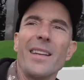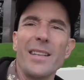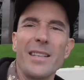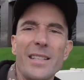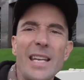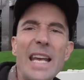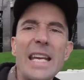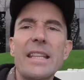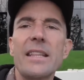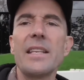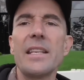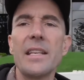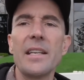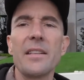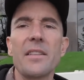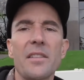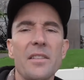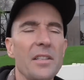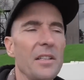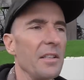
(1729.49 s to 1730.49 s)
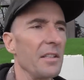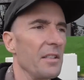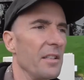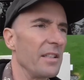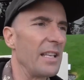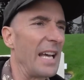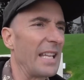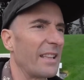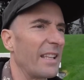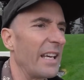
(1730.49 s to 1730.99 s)
Take the instance
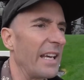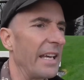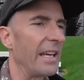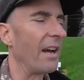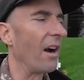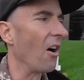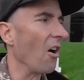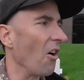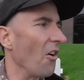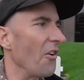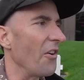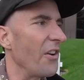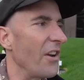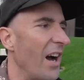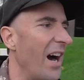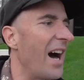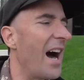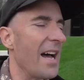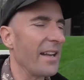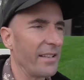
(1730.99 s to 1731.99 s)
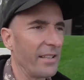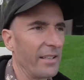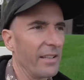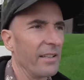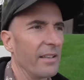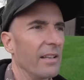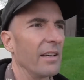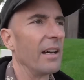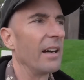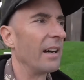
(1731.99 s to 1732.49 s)
that they are not
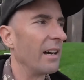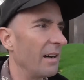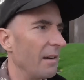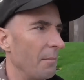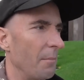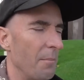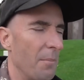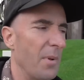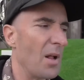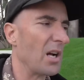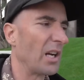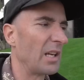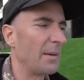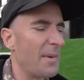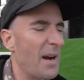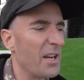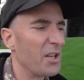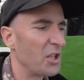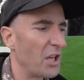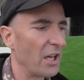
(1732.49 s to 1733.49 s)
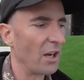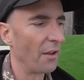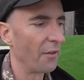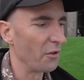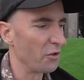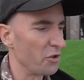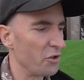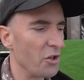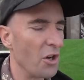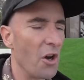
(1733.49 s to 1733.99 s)
blocking my channel.
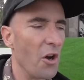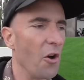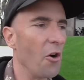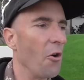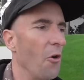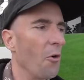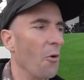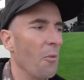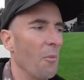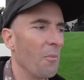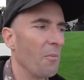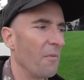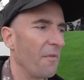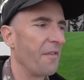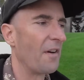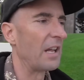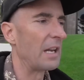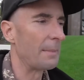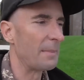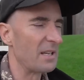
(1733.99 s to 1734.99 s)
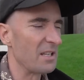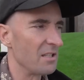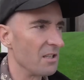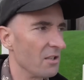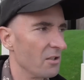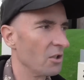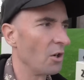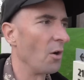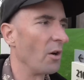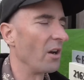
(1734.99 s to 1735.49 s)
There's no funny
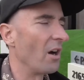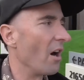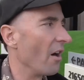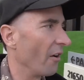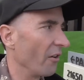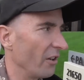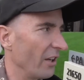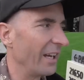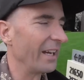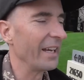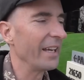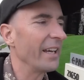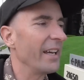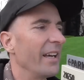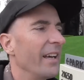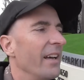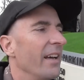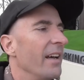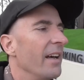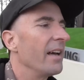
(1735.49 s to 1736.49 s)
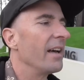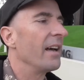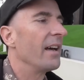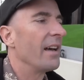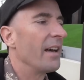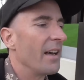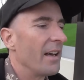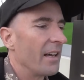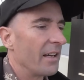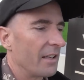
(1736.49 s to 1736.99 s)
business going on, okay?
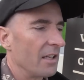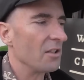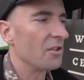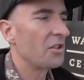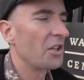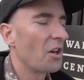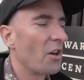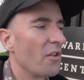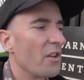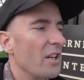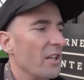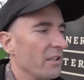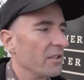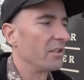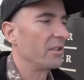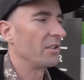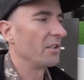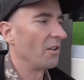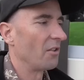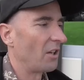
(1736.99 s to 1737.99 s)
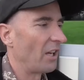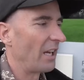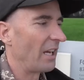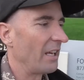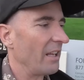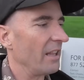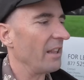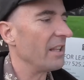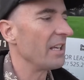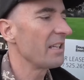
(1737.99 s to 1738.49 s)
Consider this,
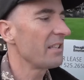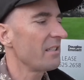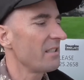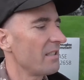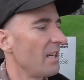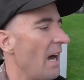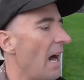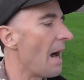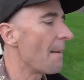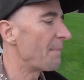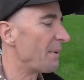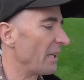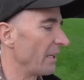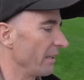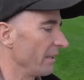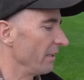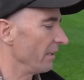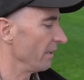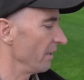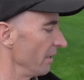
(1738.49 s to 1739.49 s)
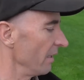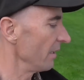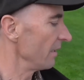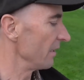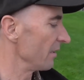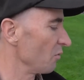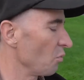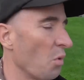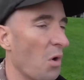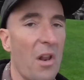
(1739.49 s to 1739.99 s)
okay? This topic
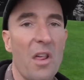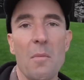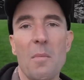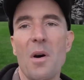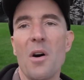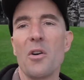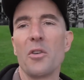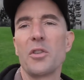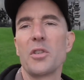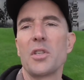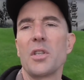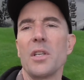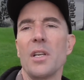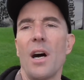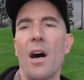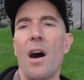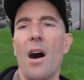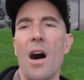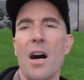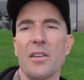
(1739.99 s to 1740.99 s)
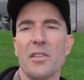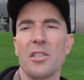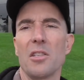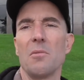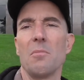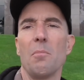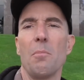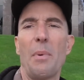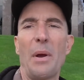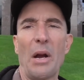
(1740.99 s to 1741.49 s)
is one of the most
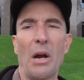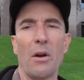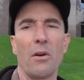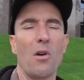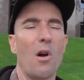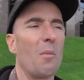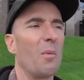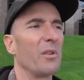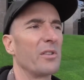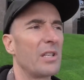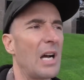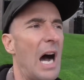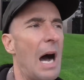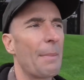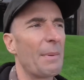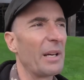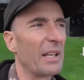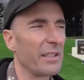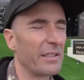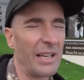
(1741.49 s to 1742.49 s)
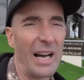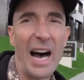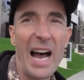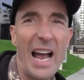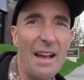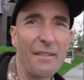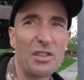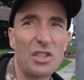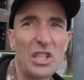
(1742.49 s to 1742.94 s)
awesome paranormal topics I have